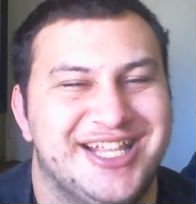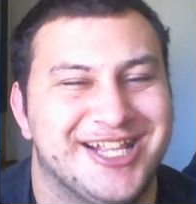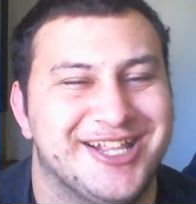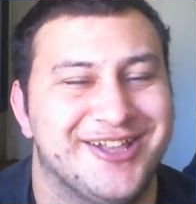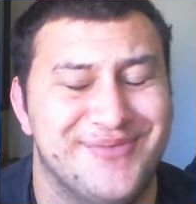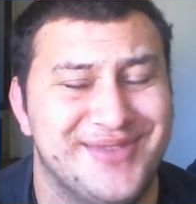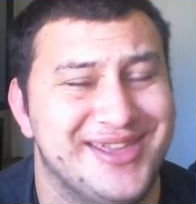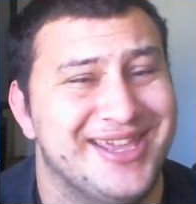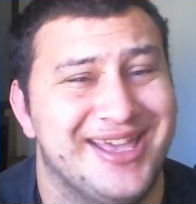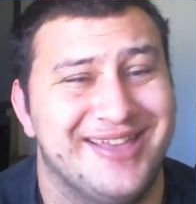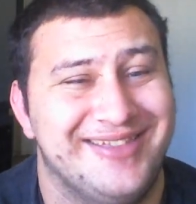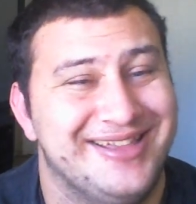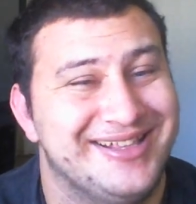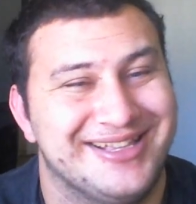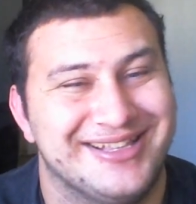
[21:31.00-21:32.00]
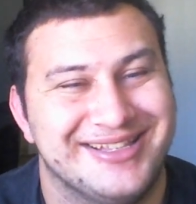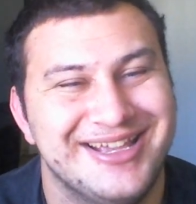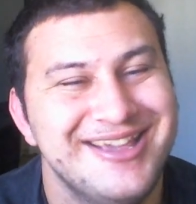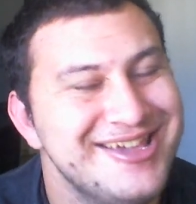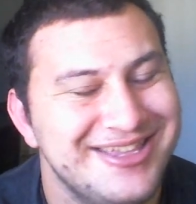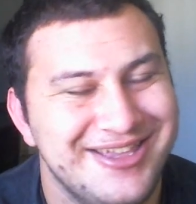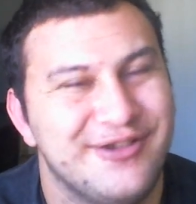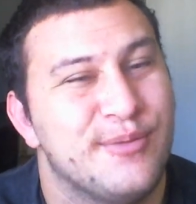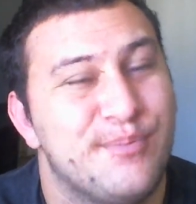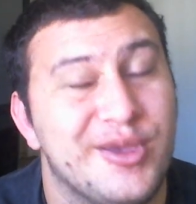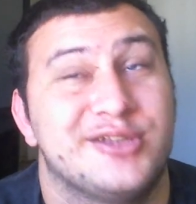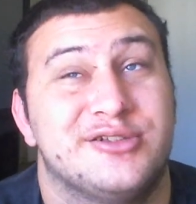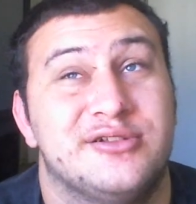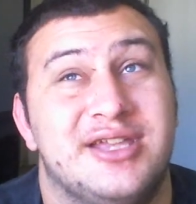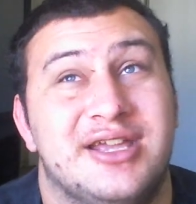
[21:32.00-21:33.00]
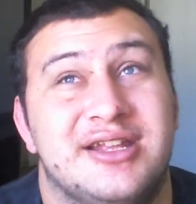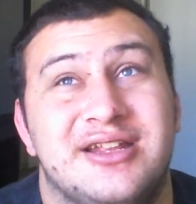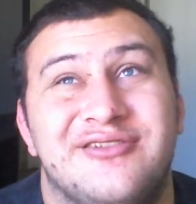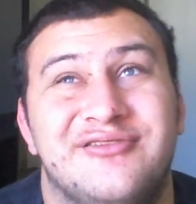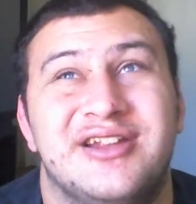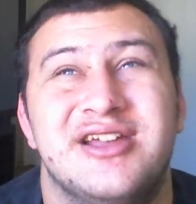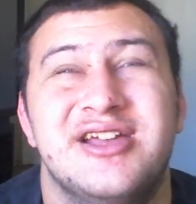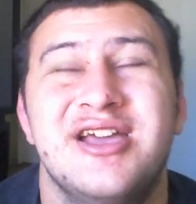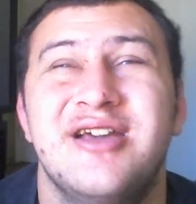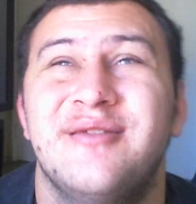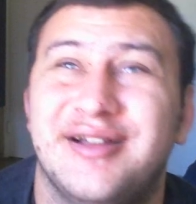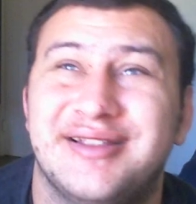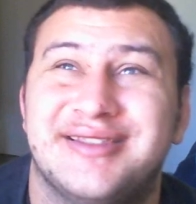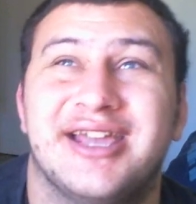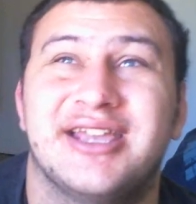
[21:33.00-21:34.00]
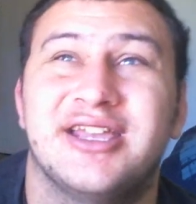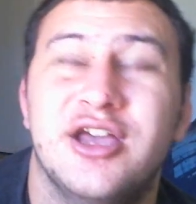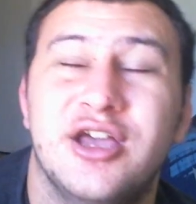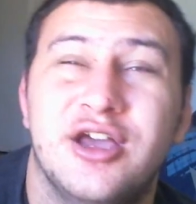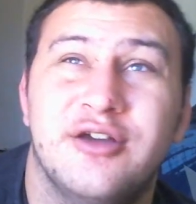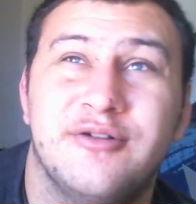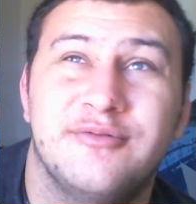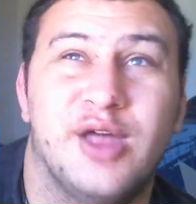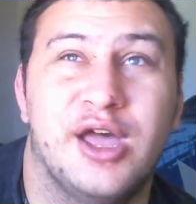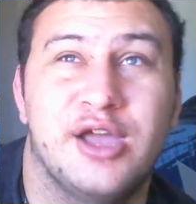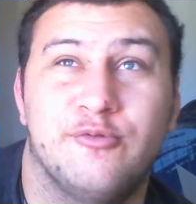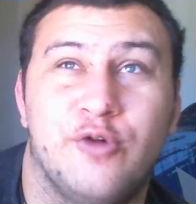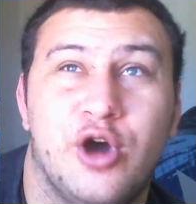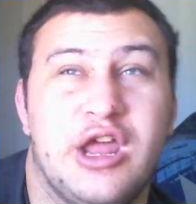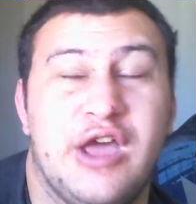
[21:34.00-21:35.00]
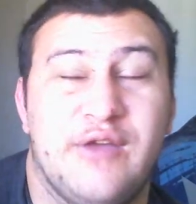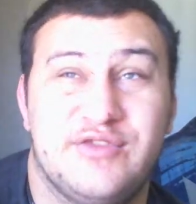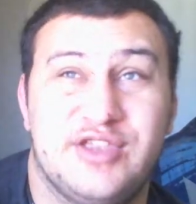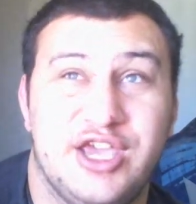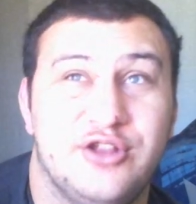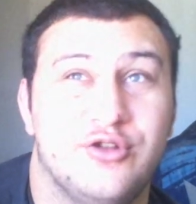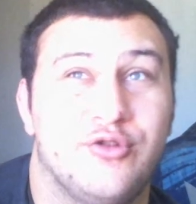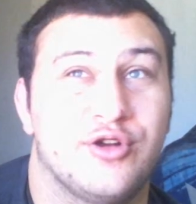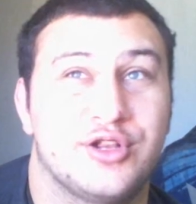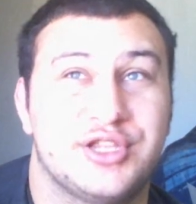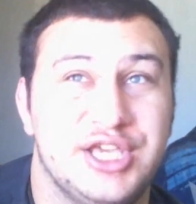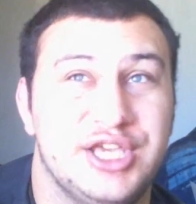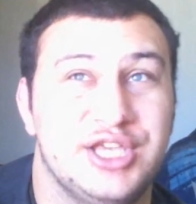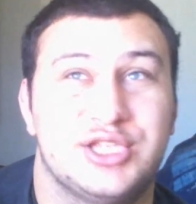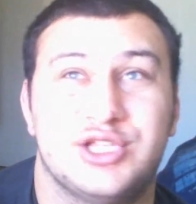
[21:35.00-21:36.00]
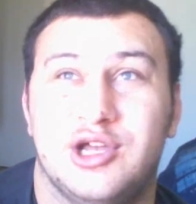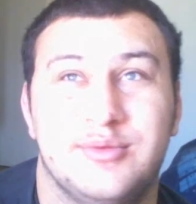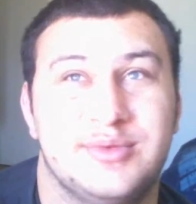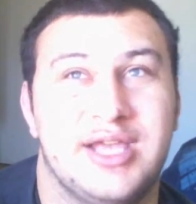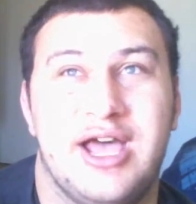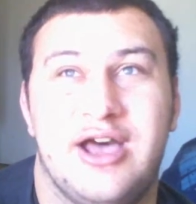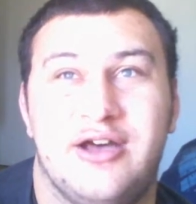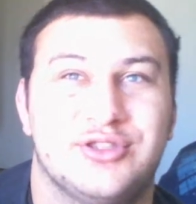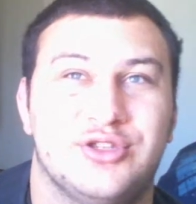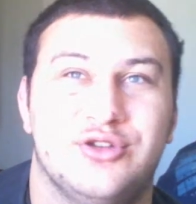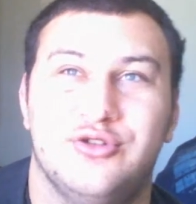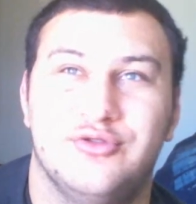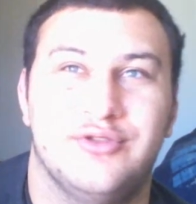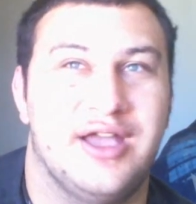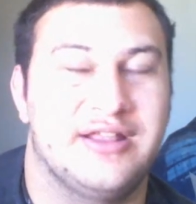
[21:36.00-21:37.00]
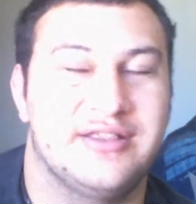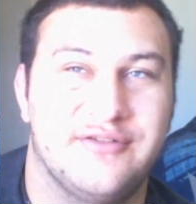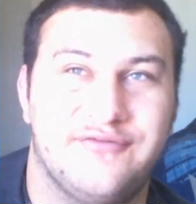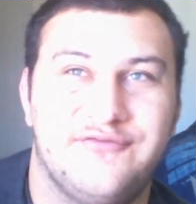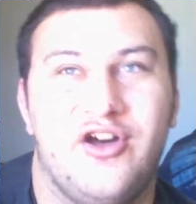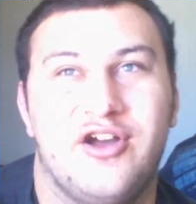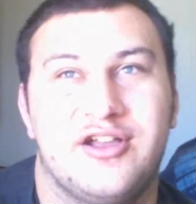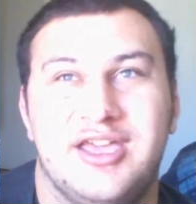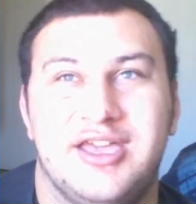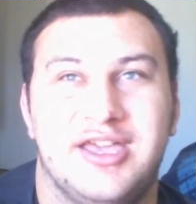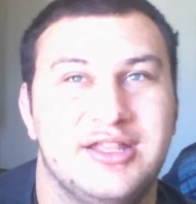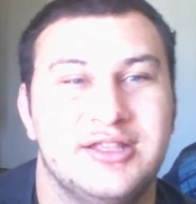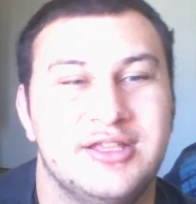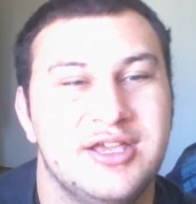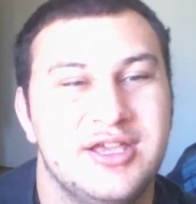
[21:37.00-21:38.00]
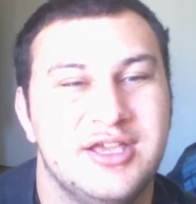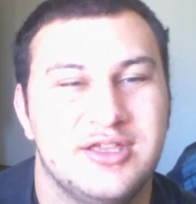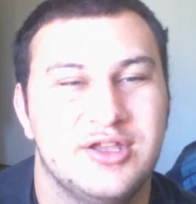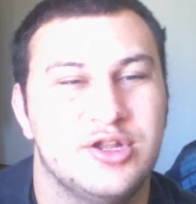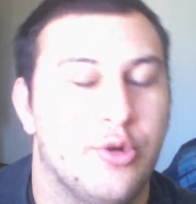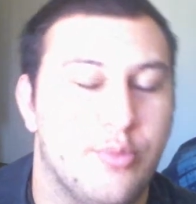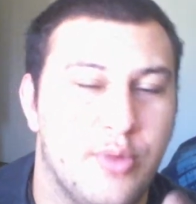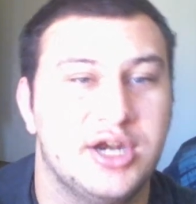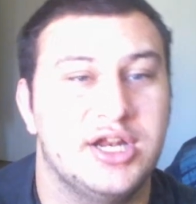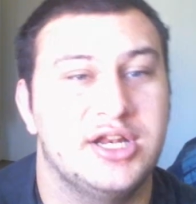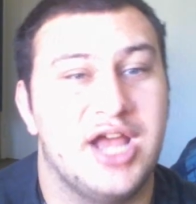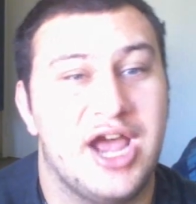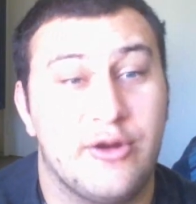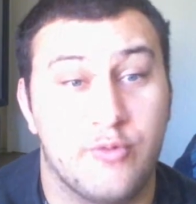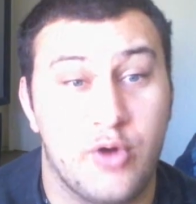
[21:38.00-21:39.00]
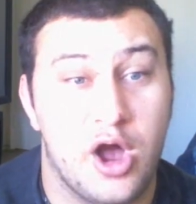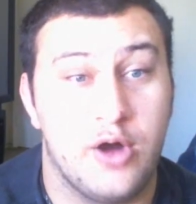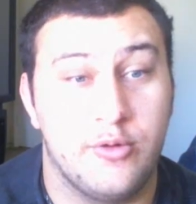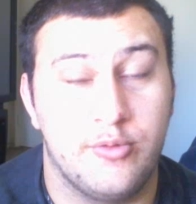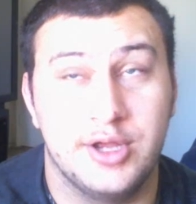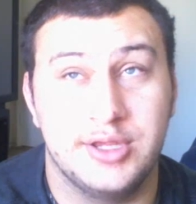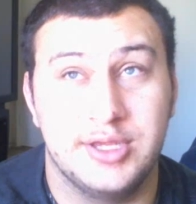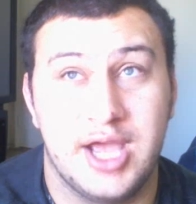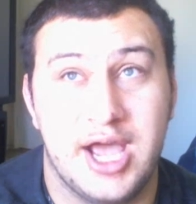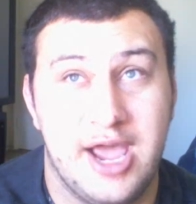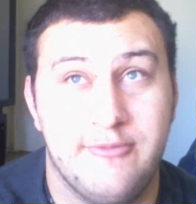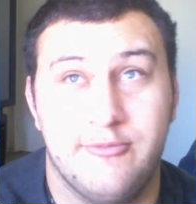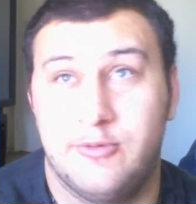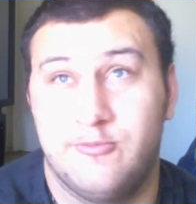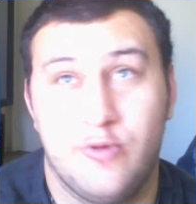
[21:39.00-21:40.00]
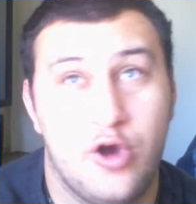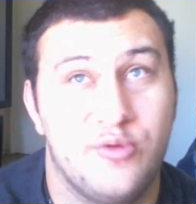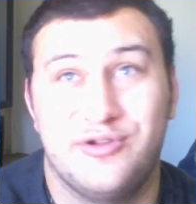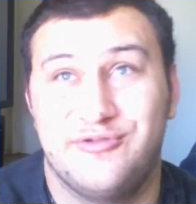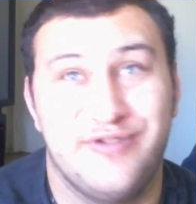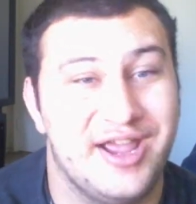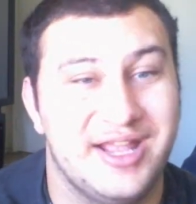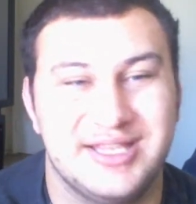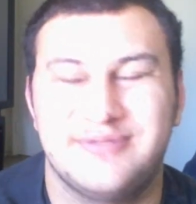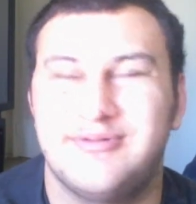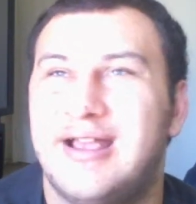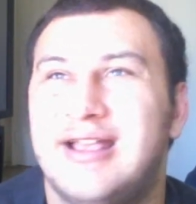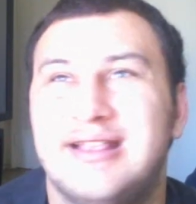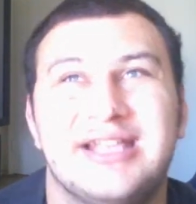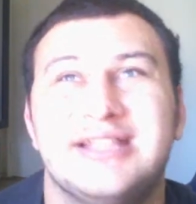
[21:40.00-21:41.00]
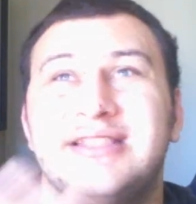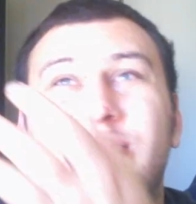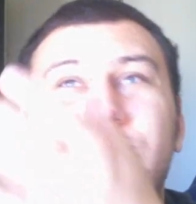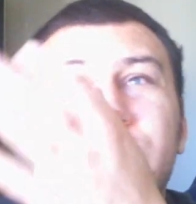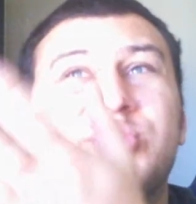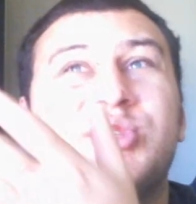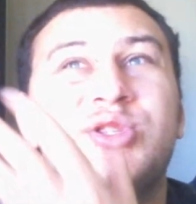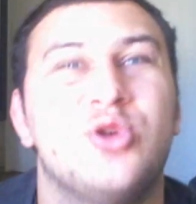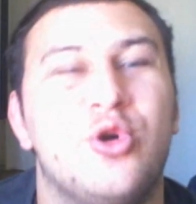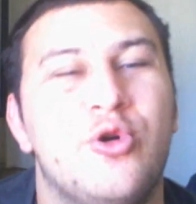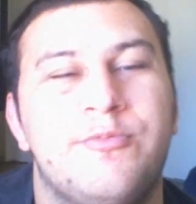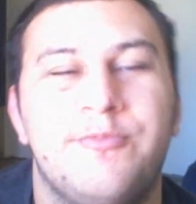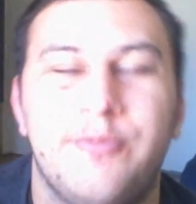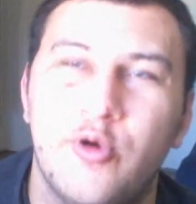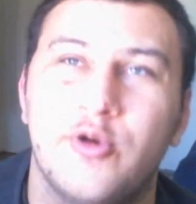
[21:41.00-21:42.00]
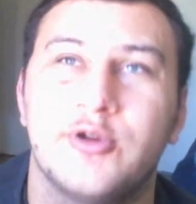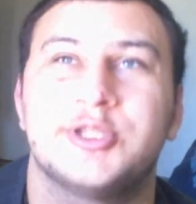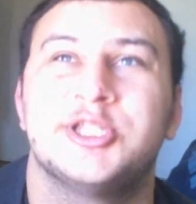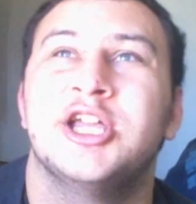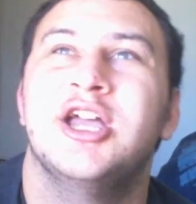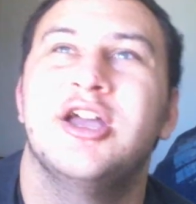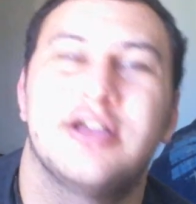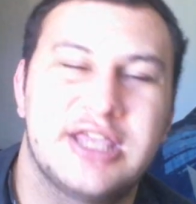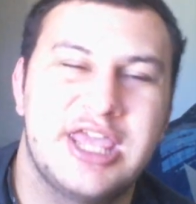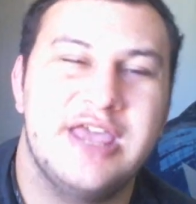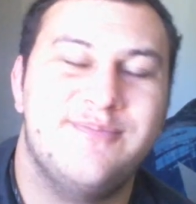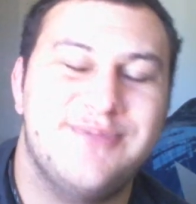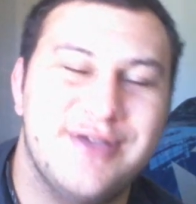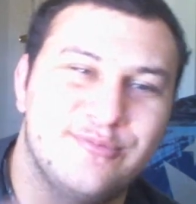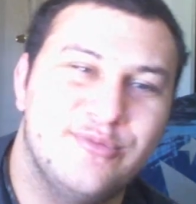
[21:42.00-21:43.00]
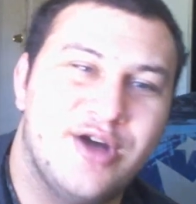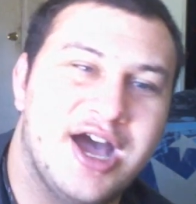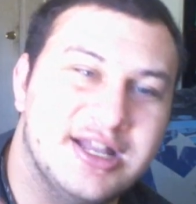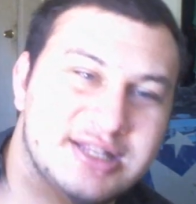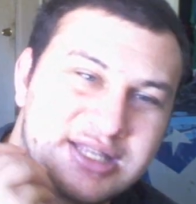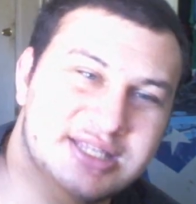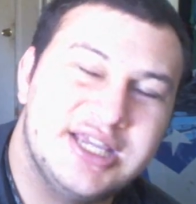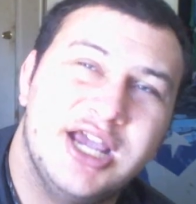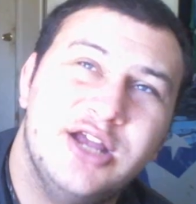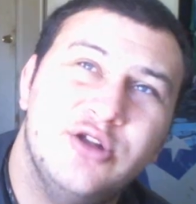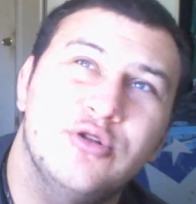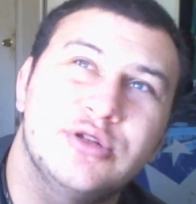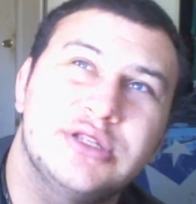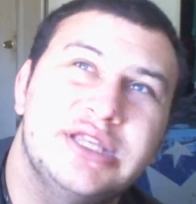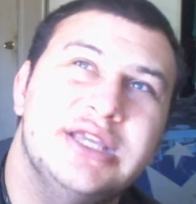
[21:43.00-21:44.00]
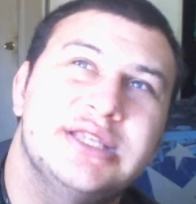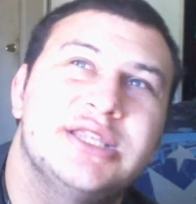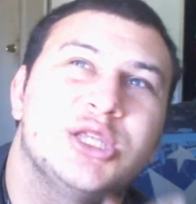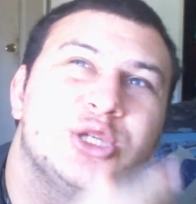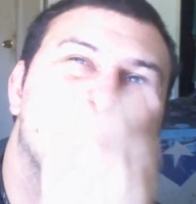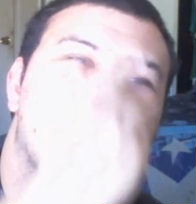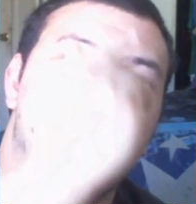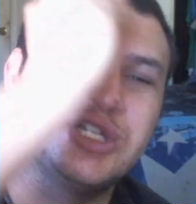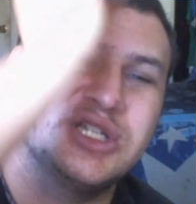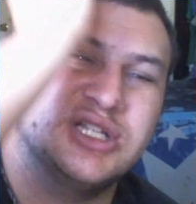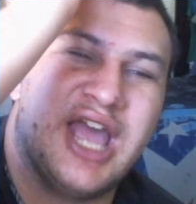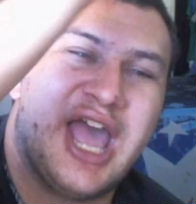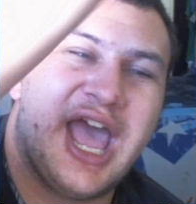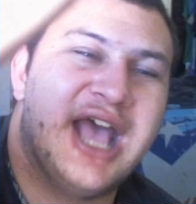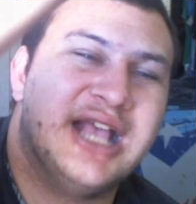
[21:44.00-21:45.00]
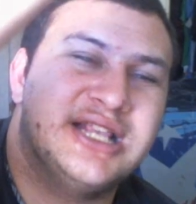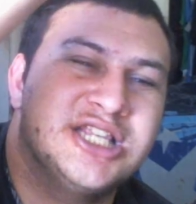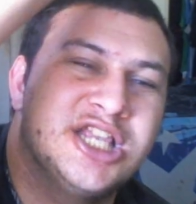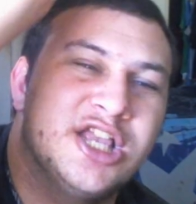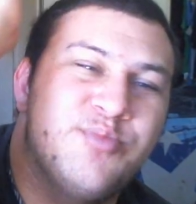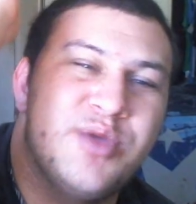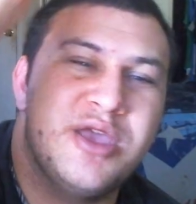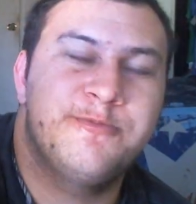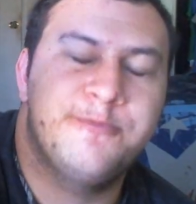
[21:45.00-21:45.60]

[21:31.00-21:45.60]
To me, at least, because you can picture TNA doing it. But it's like, what if Tito Ortiz comes out to, like, the fucking, you know, Monday Night Raw one night when Roman Reigns is... It's like, those are so forced. Keep in mind, the Tito Ortiz situation has to be